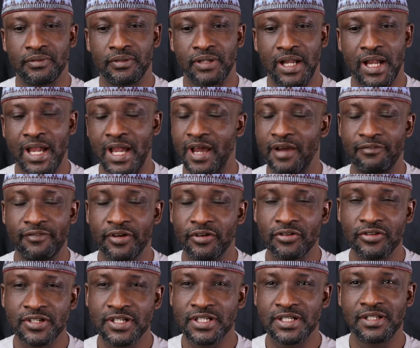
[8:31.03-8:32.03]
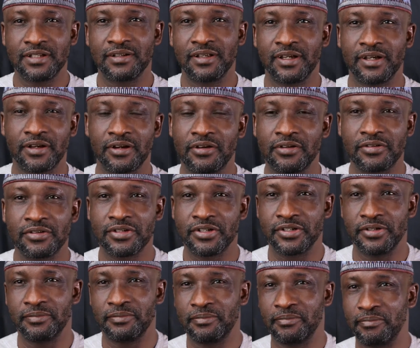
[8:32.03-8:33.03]
I have not seen a country
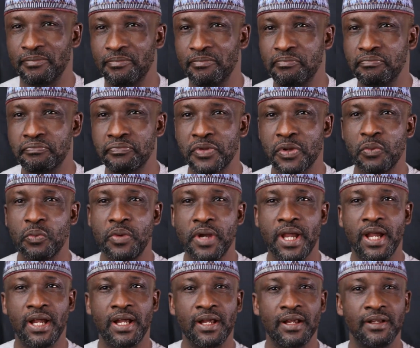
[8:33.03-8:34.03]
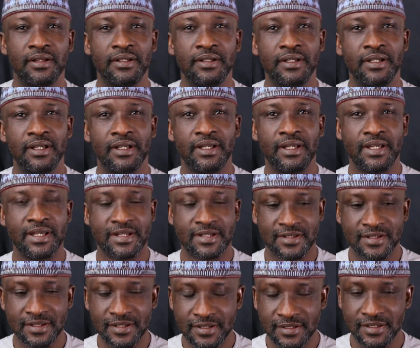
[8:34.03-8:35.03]
where its
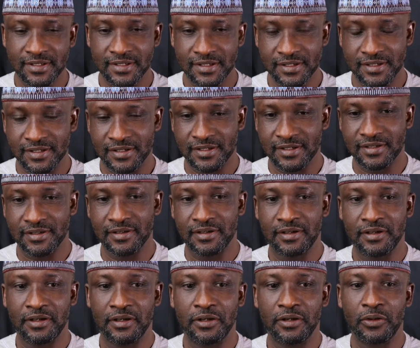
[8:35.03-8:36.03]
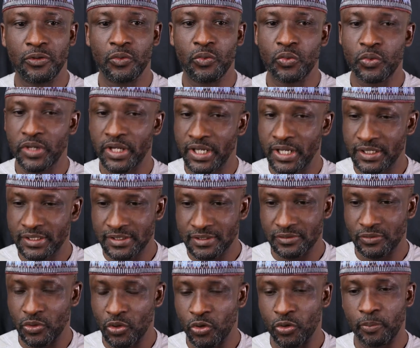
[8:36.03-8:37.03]
citizens who get
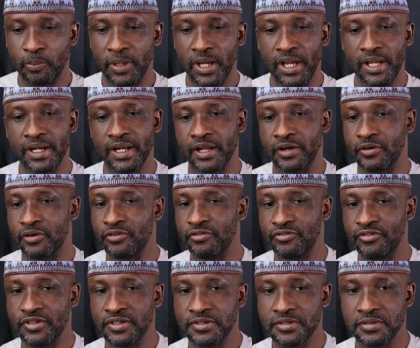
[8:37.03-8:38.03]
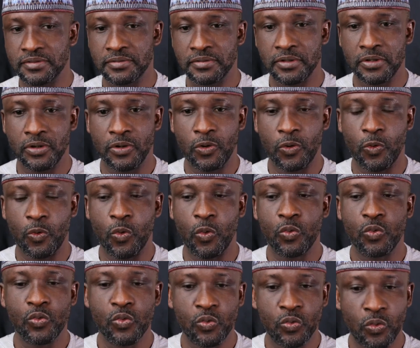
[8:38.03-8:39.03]
occupied an office or
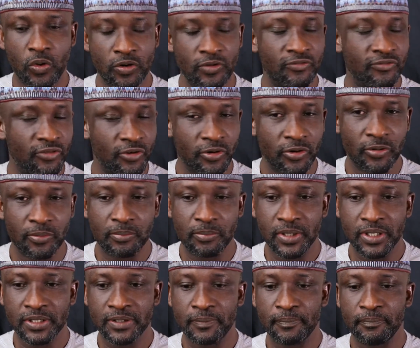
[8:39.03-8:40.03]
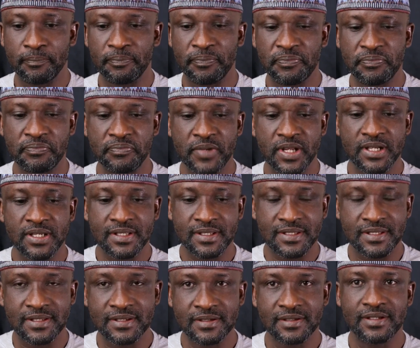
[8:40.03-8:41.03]
work for government
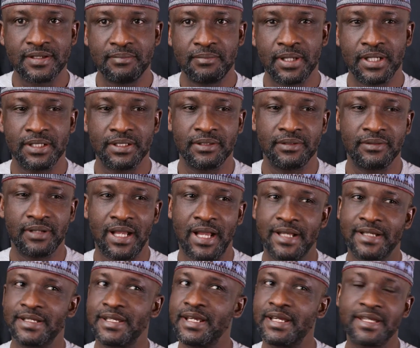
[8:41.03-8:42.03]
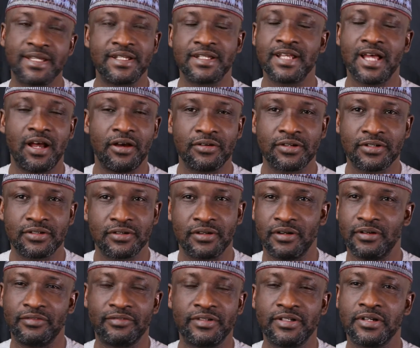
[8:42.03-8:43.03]
steal the money and take it out
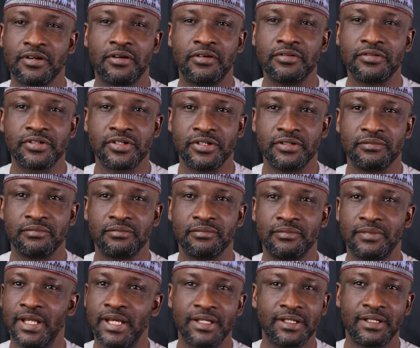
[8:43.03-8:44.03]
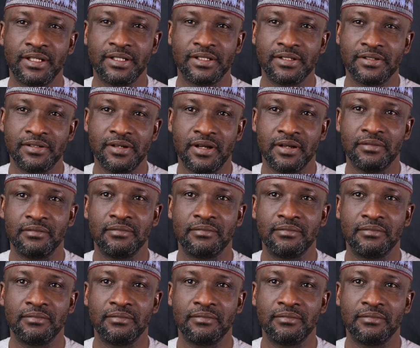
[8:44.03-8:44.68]
of the country like Nigeria,